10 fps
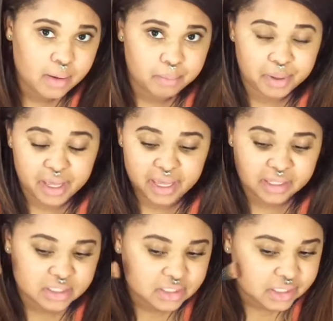
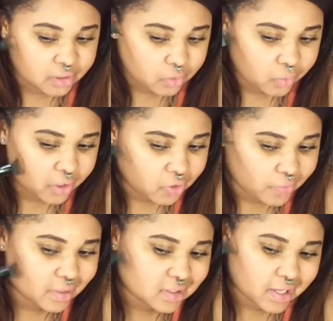but still where you
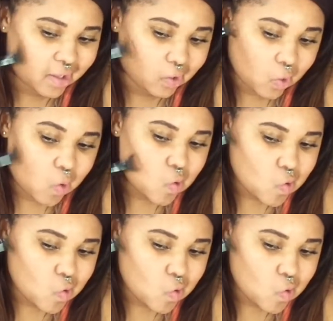can tell.